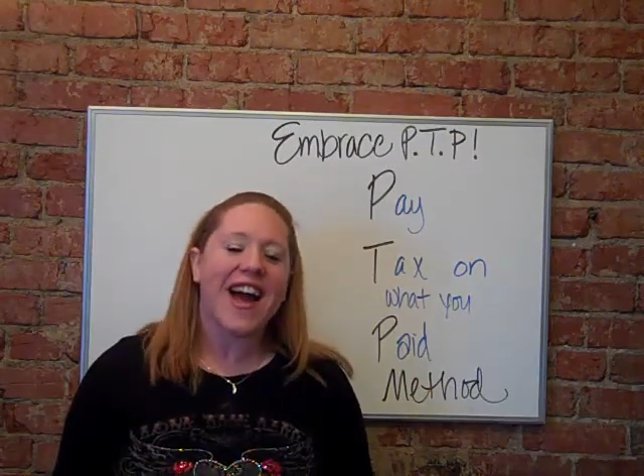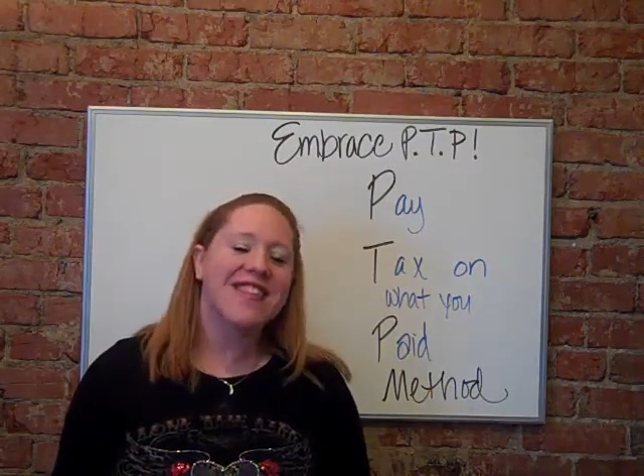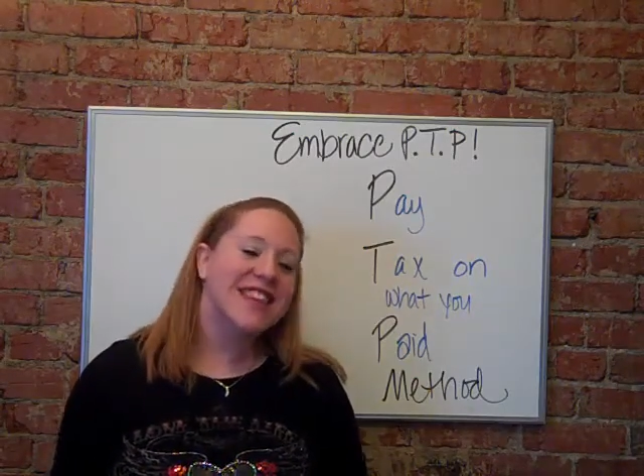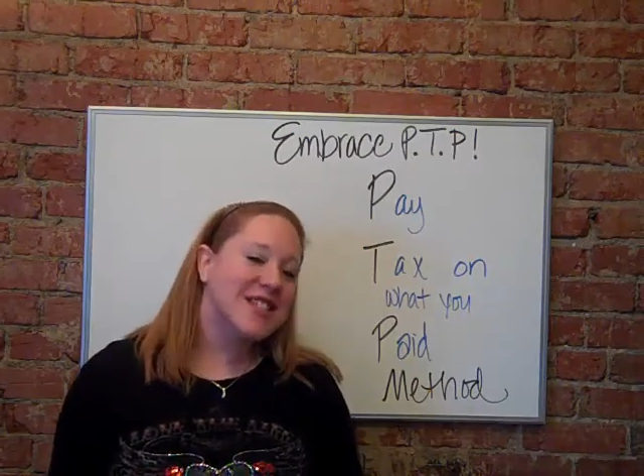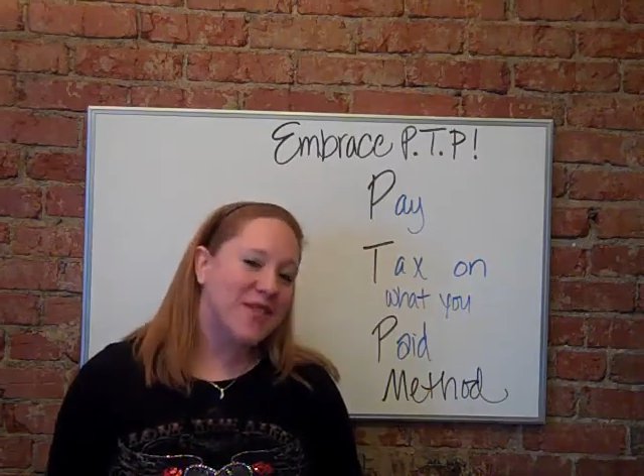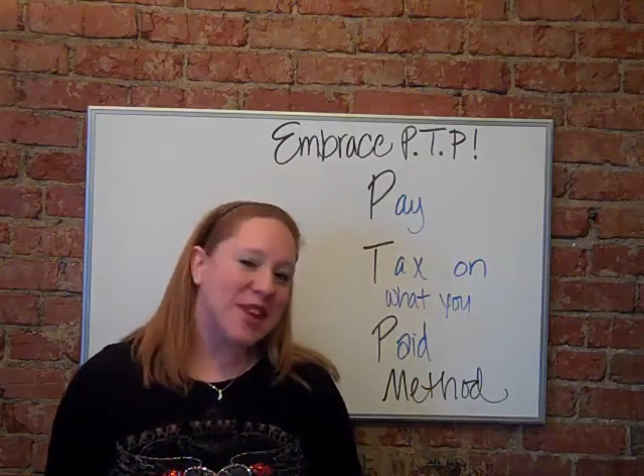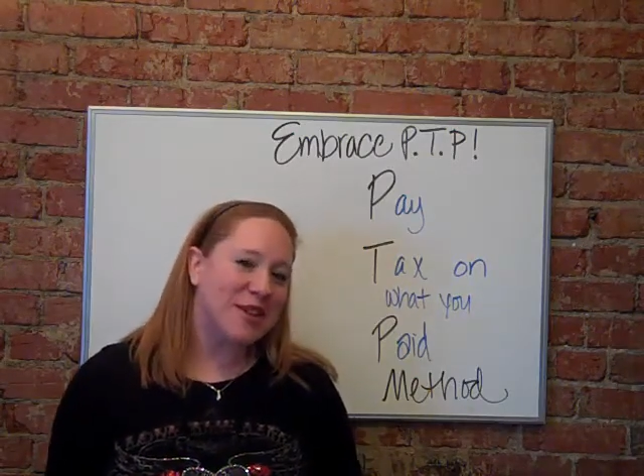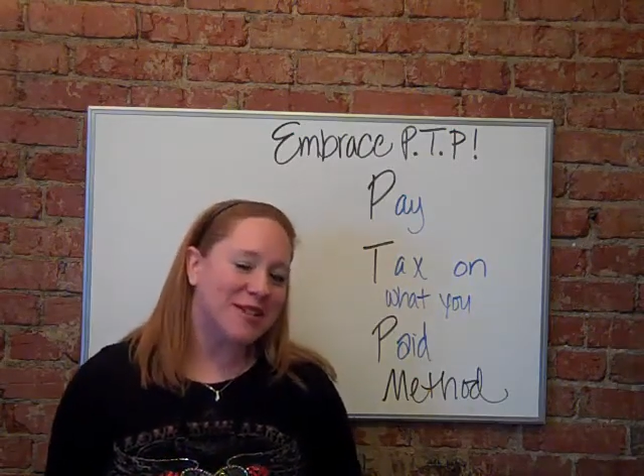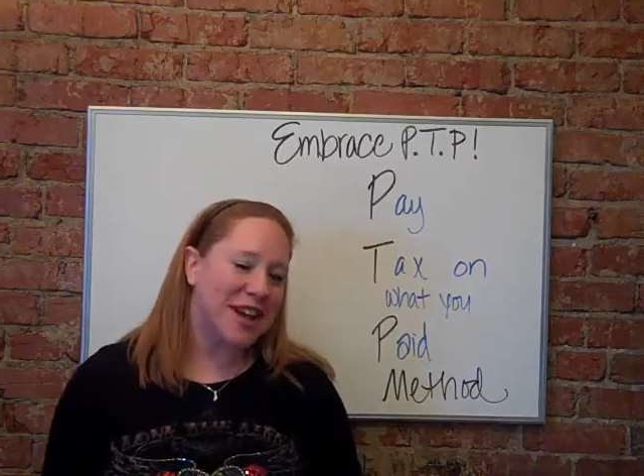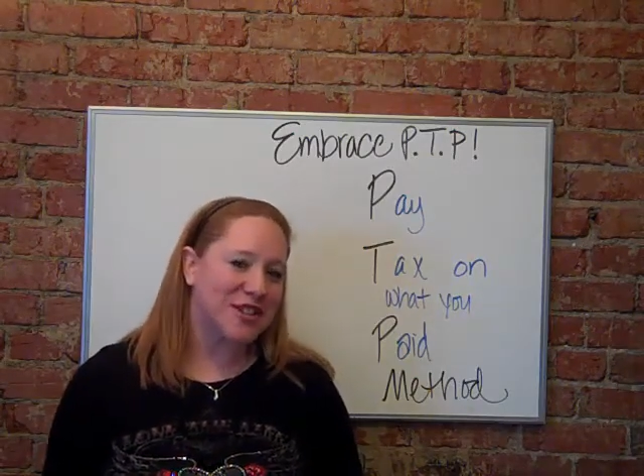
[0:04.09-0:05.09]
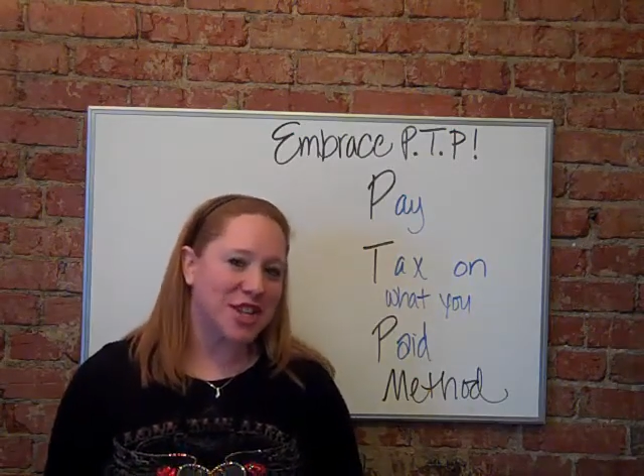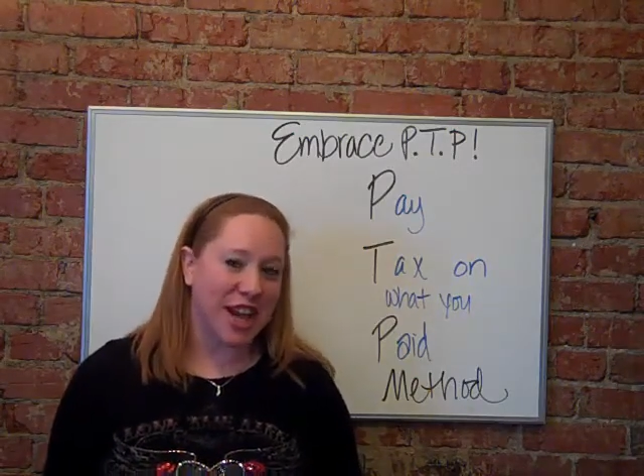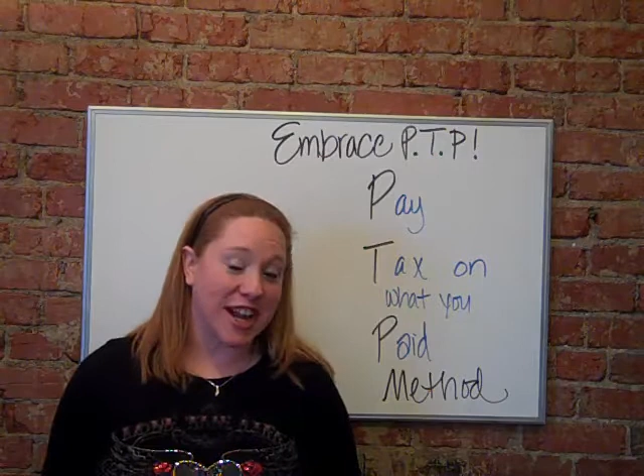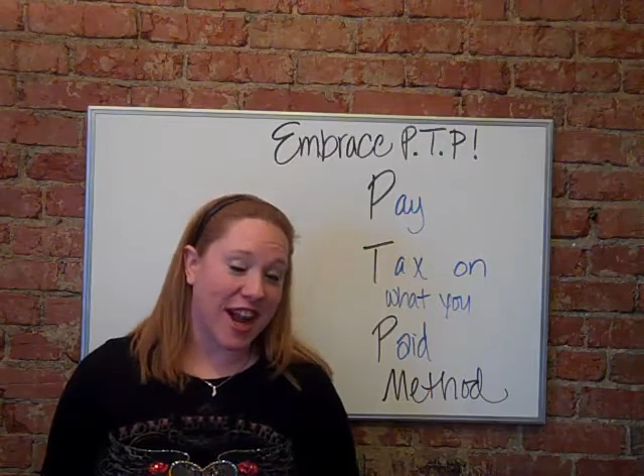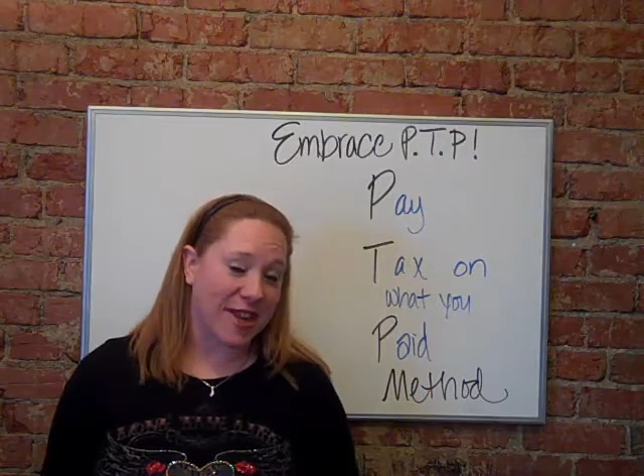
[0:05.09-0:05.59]
This video is
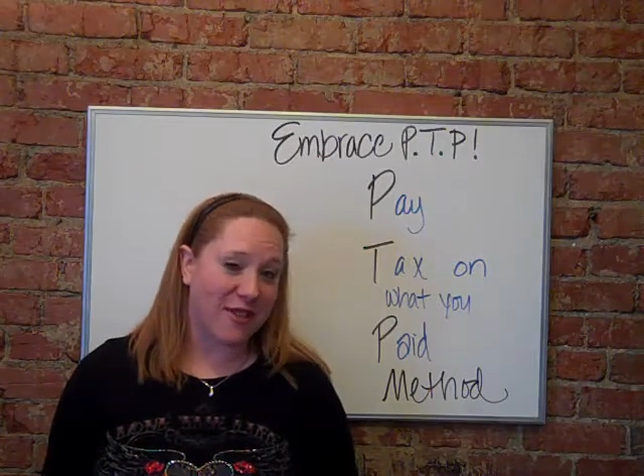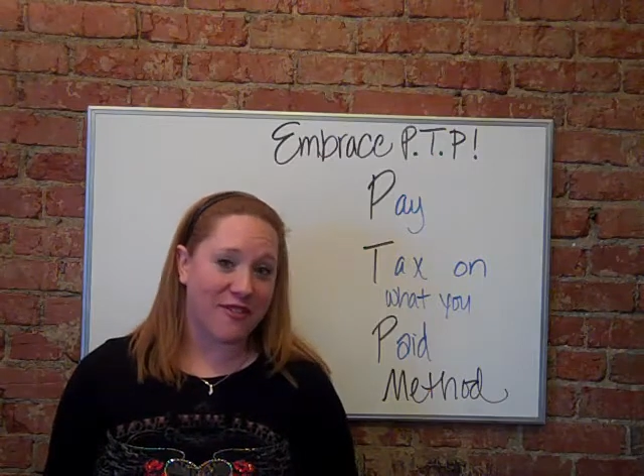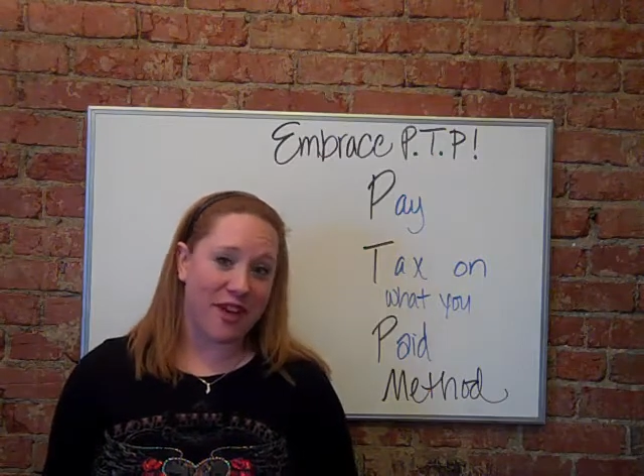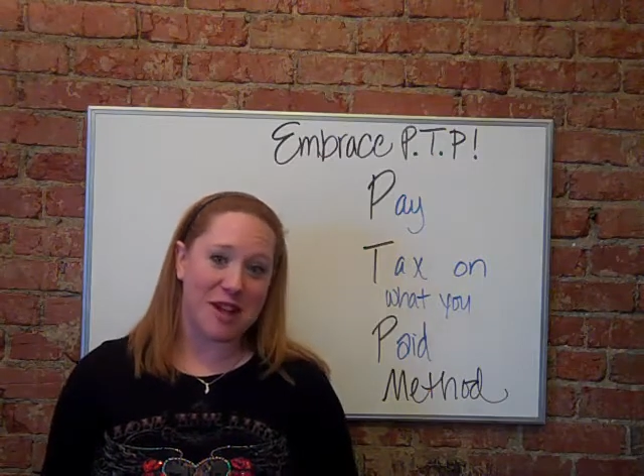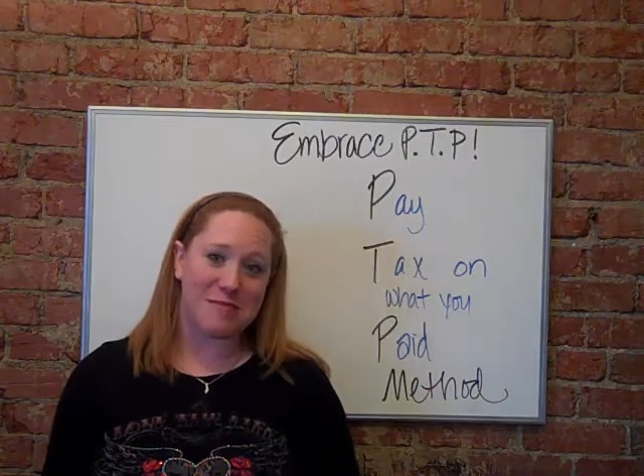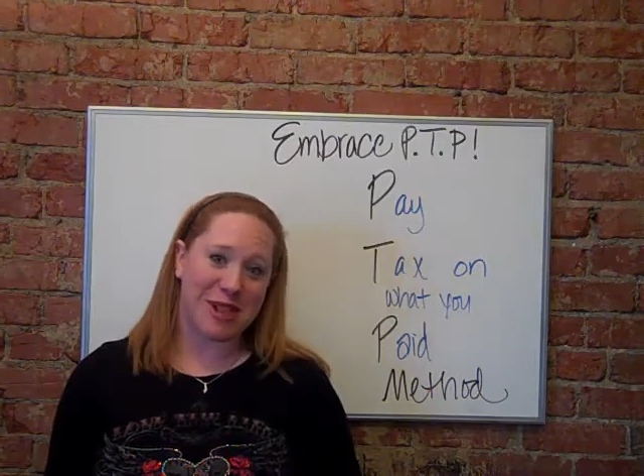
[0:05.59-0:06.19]
actually kind of a fun